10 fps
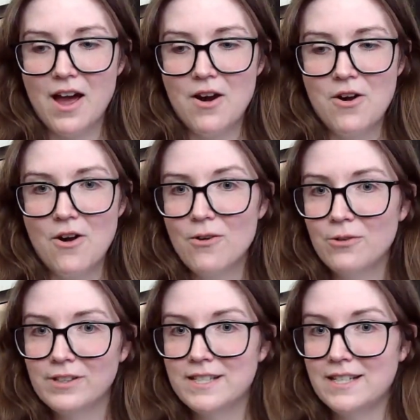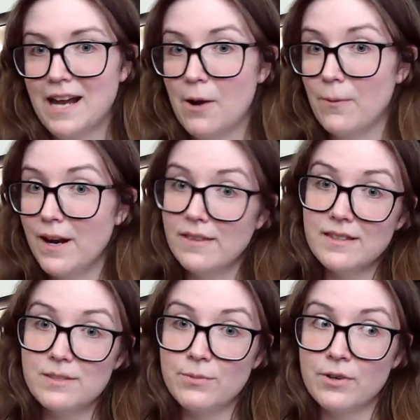Not only did I write
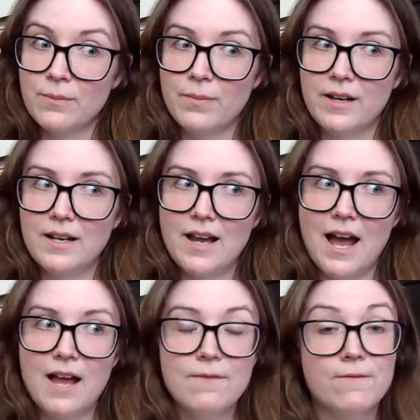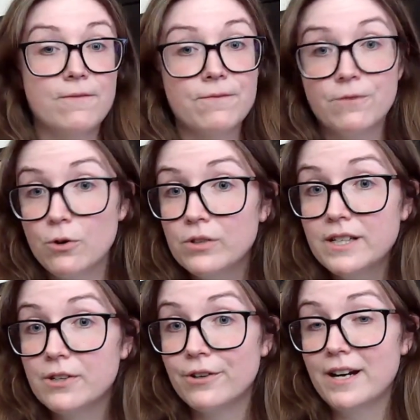this book, but I am fully
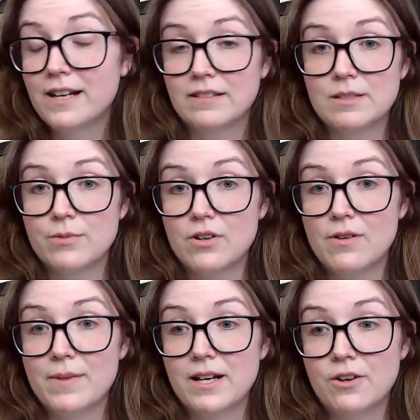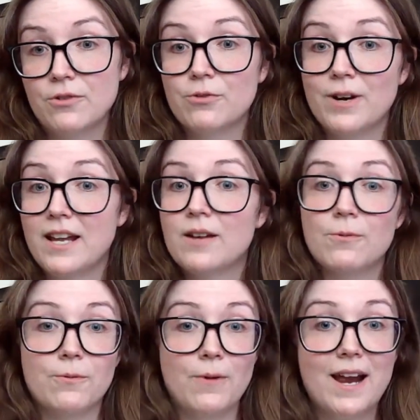creating this book on my own, right?
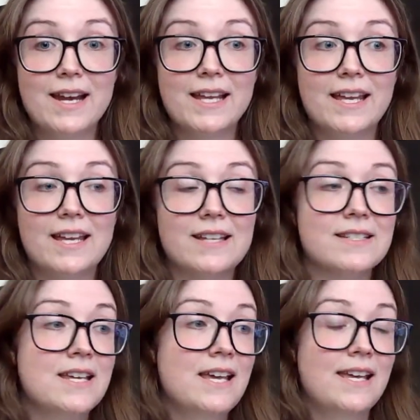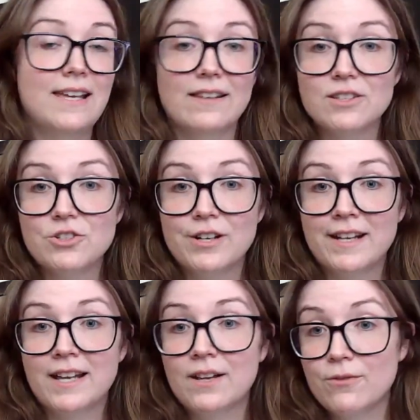Writing it, illustrating
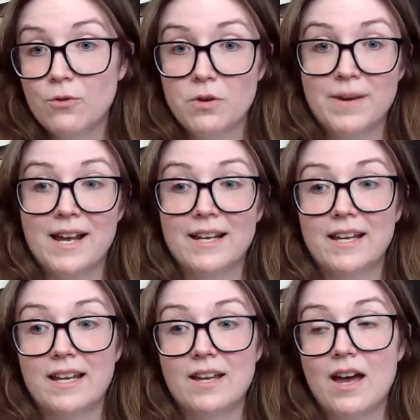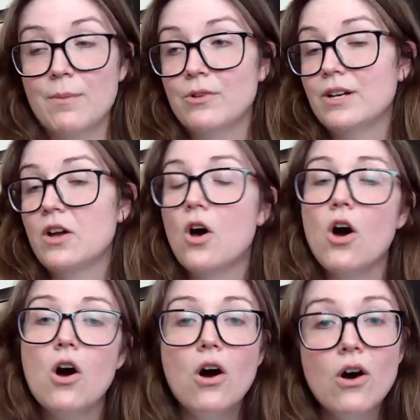it, formatting it, uploading
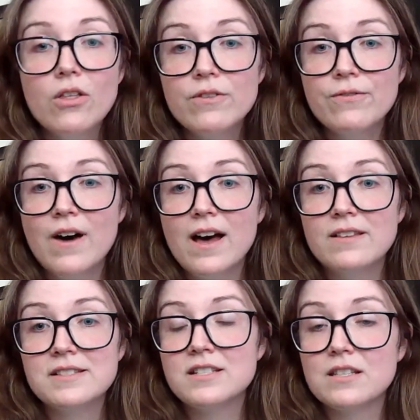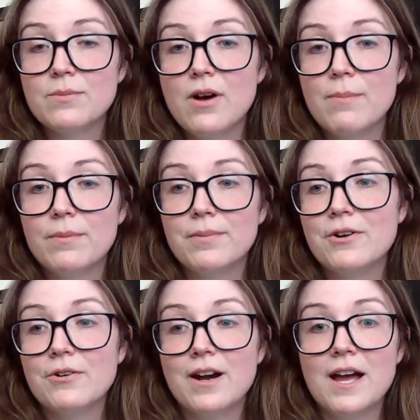all the files into the proper
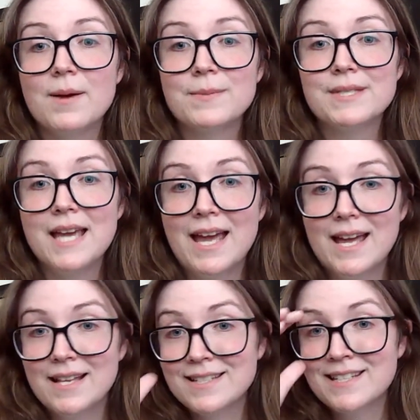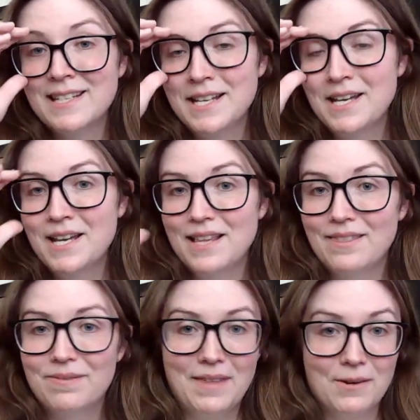programs, and
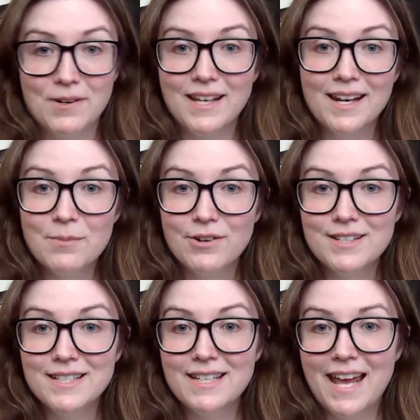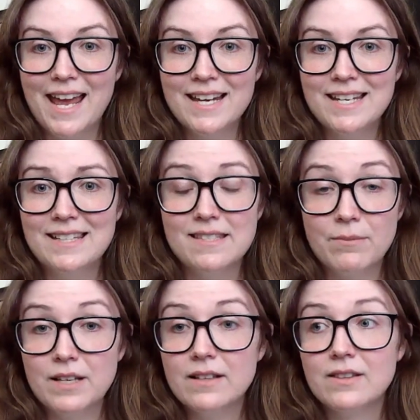then I'm going to get it printed, and it's
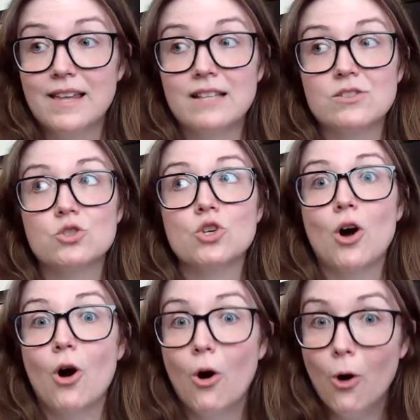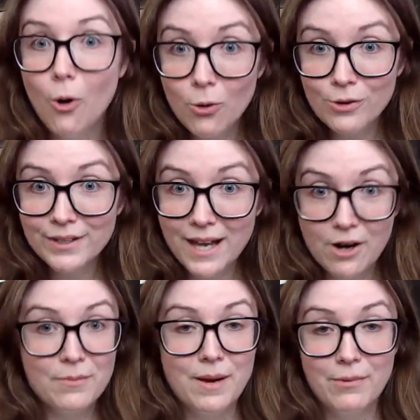something that's totally out
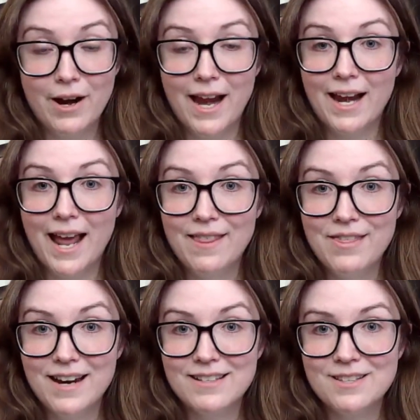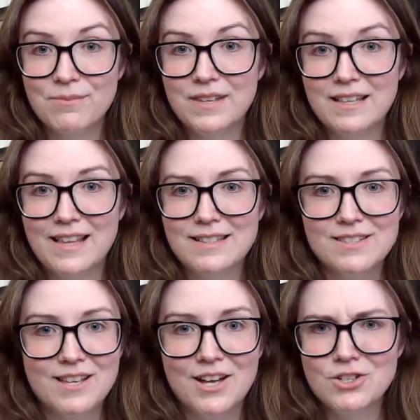of my brain, and that is something
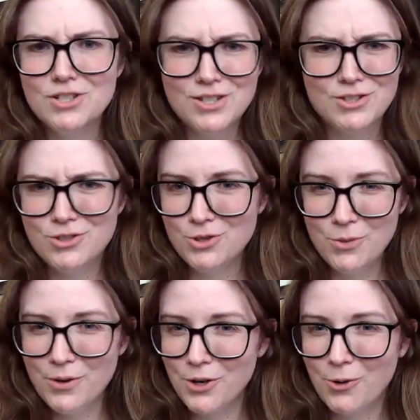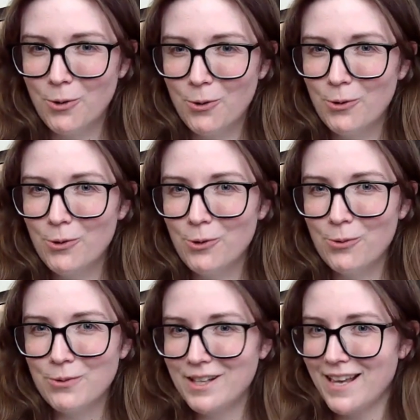that's just a super cool
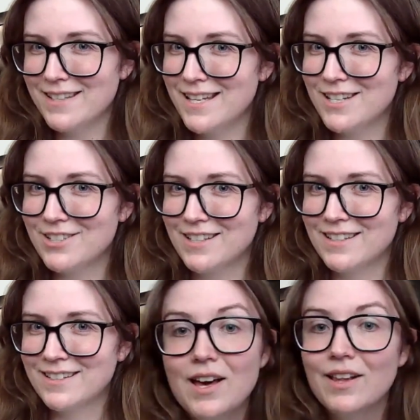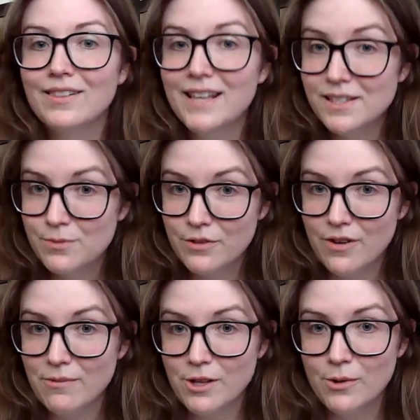realization. Let's move
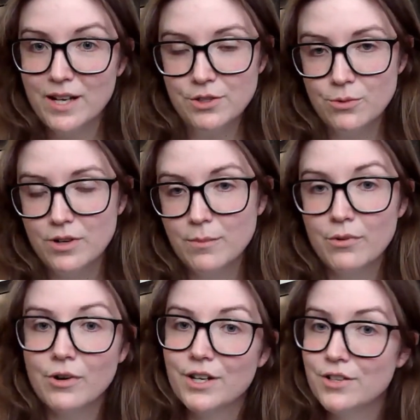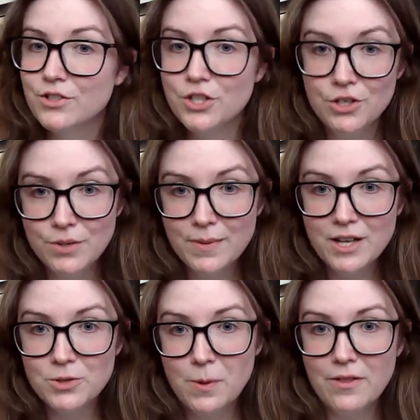on, though. I don't want to bore you too
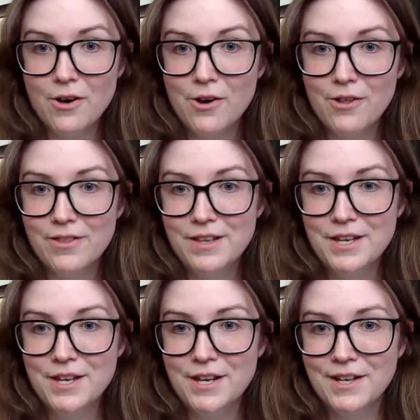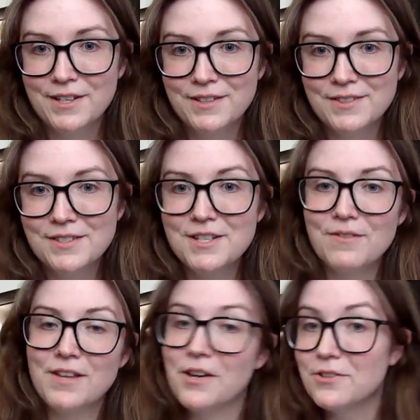much with all the stuff
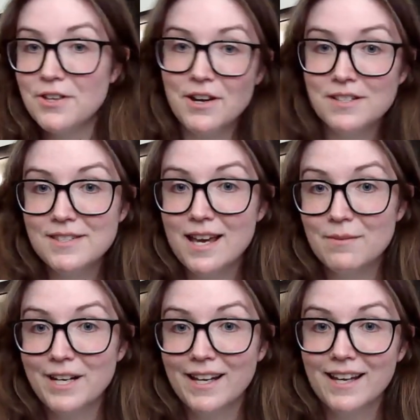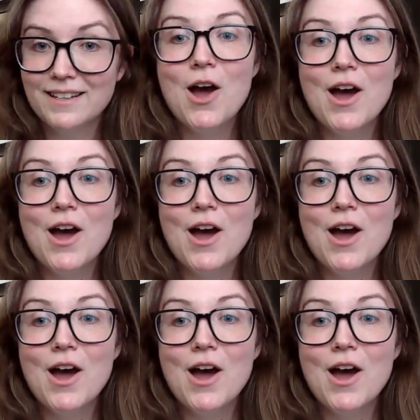that goes on inside my head.